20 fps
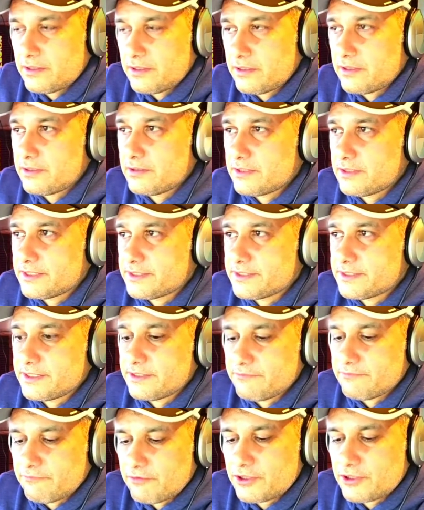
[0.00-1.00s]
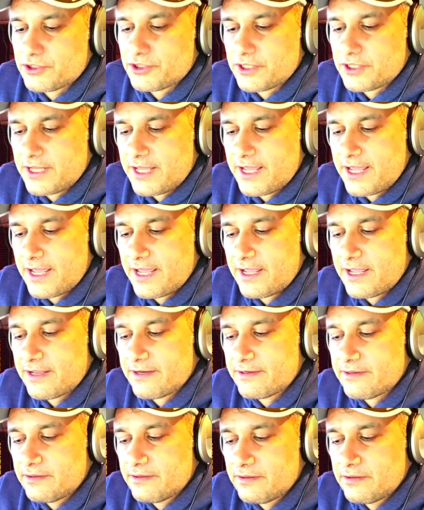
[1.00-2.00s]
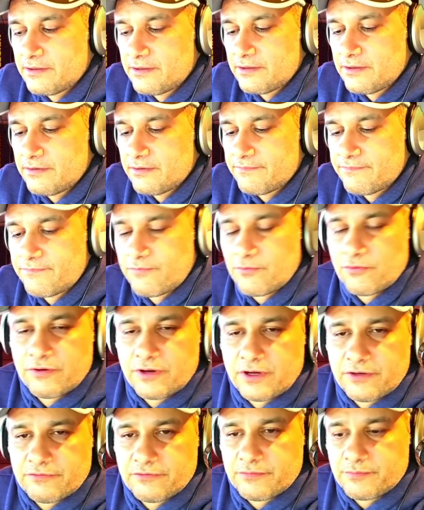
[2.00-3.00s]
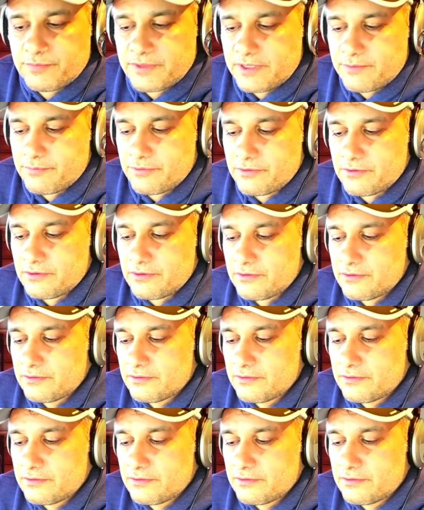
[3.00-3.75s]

Let's see. Russia had 400 people